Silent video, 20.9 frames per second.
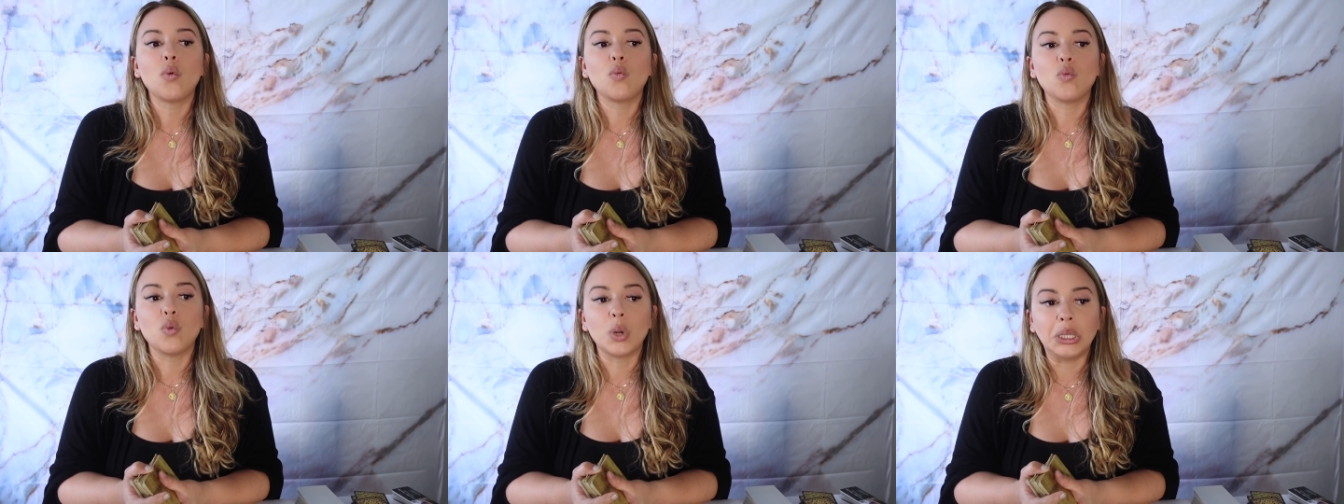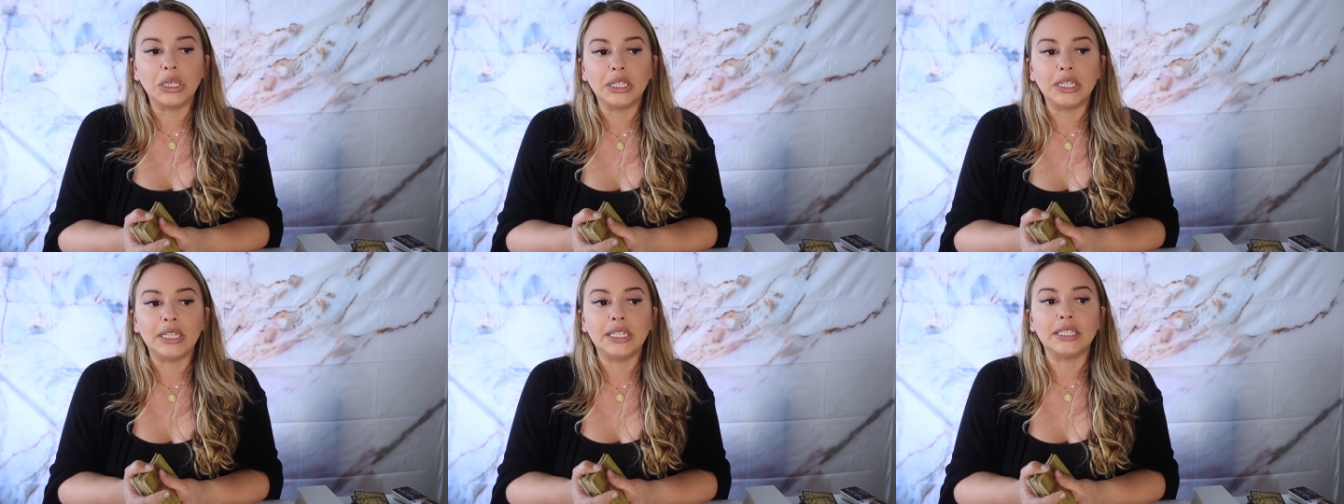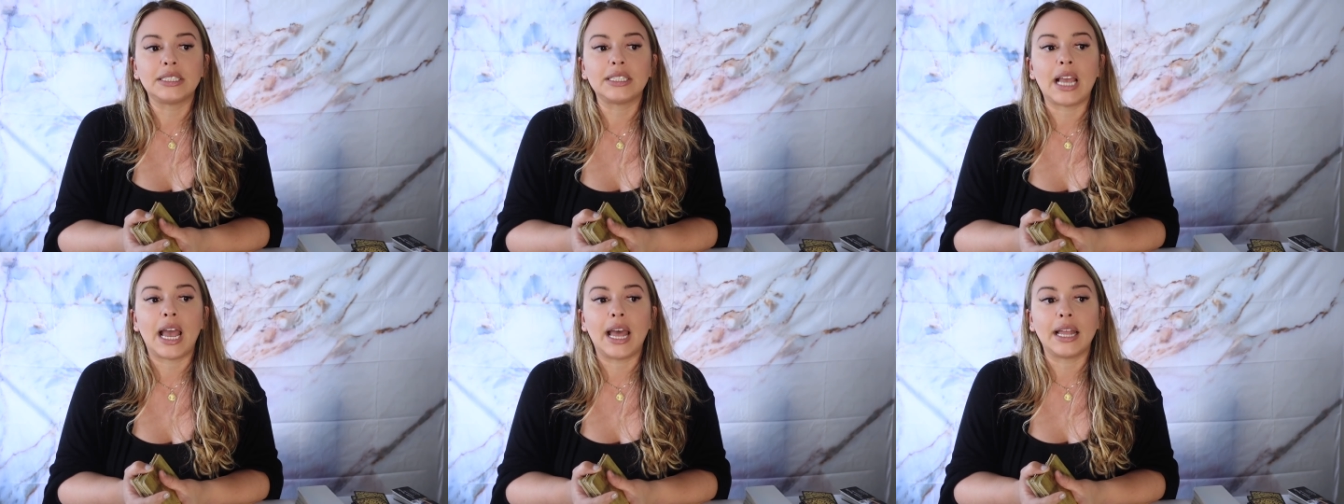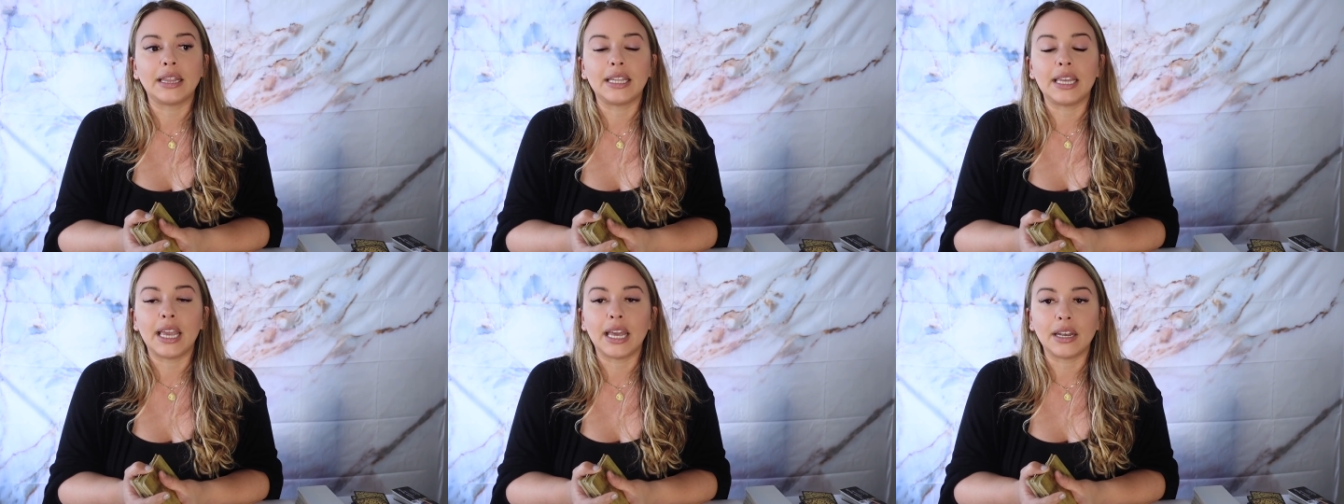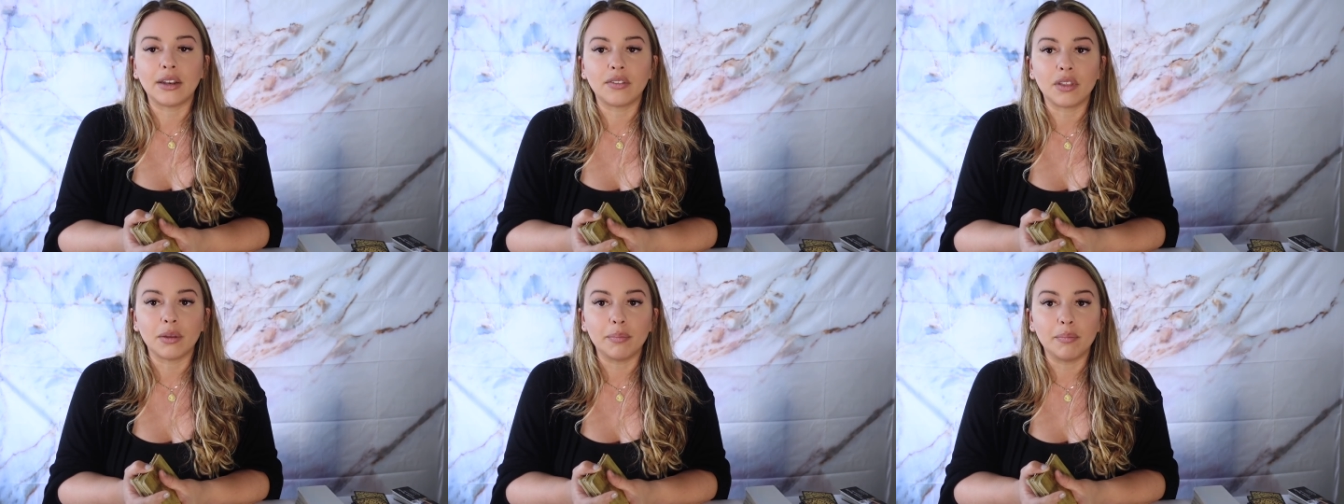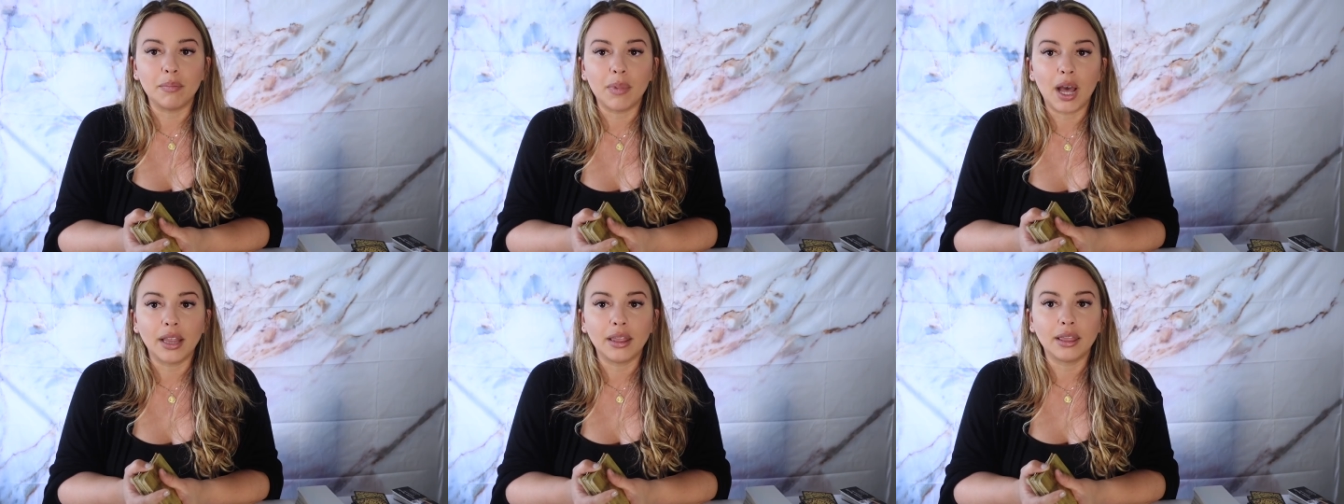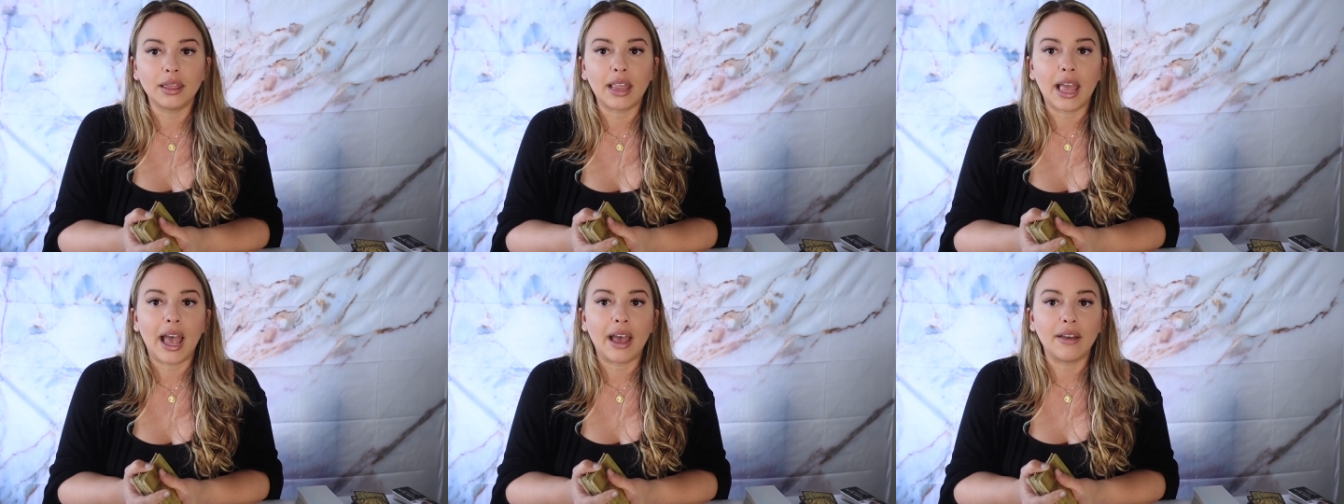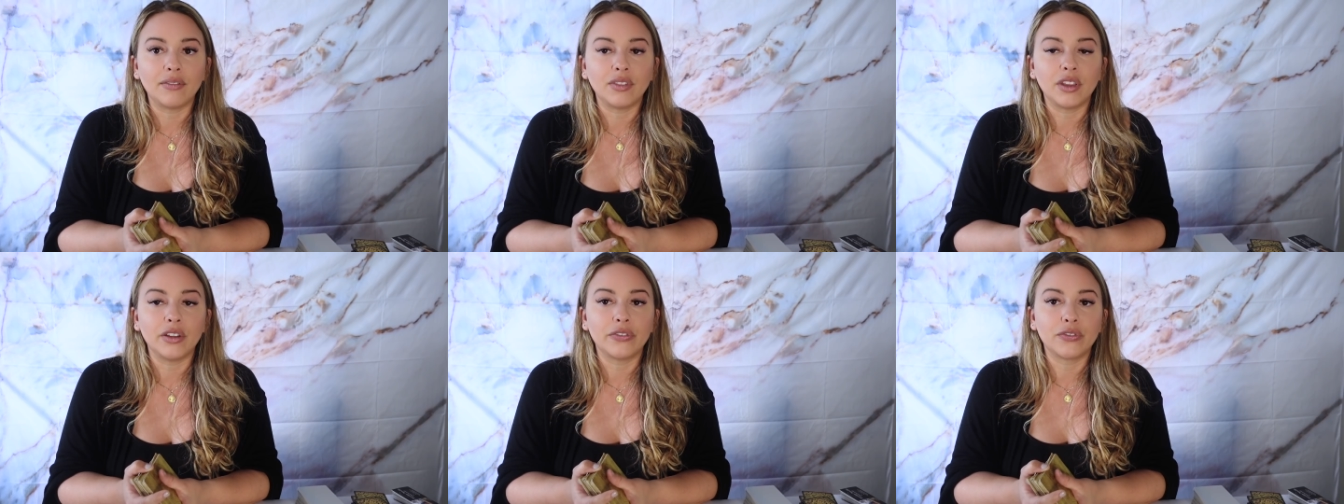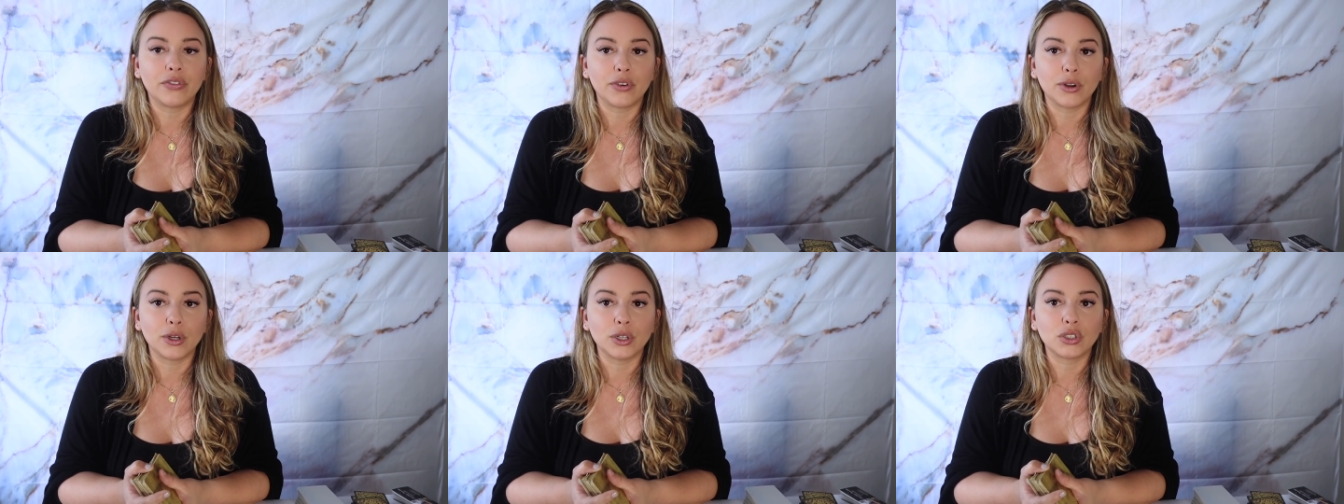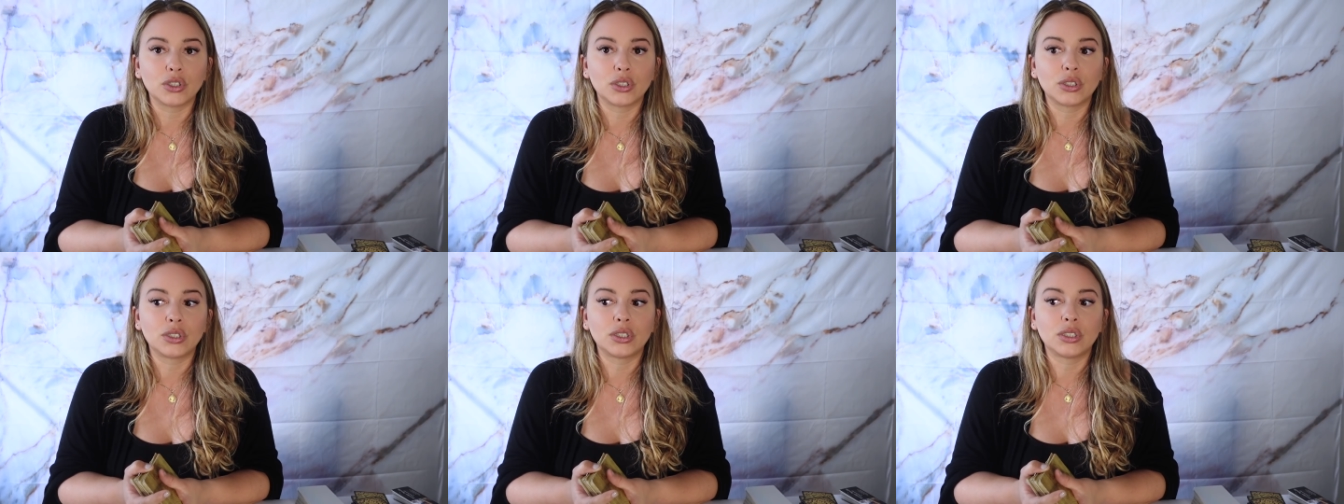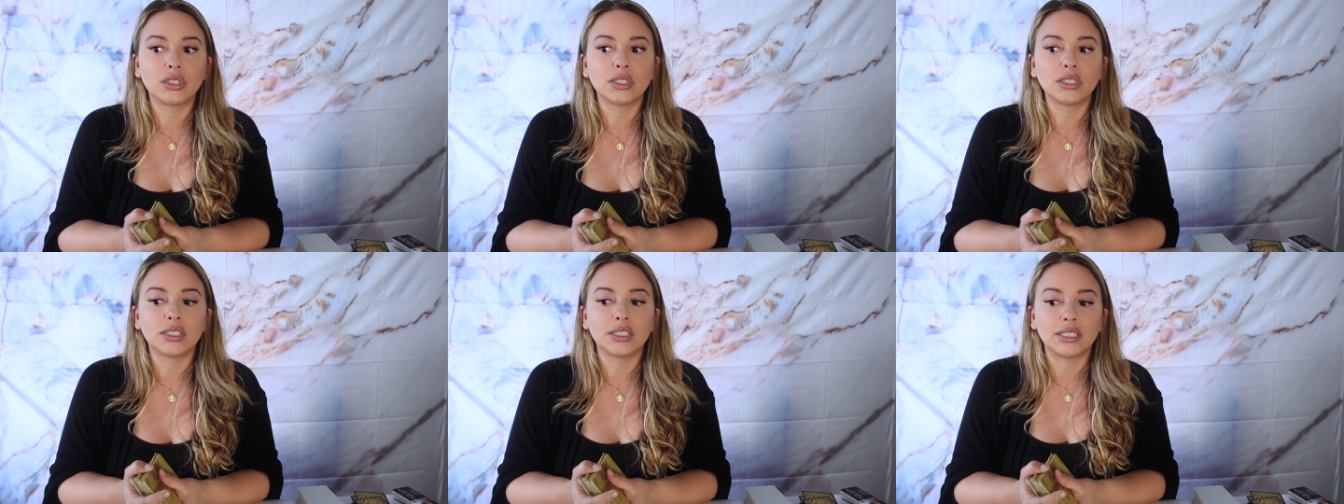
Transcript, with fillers: release at the end of the month, have the first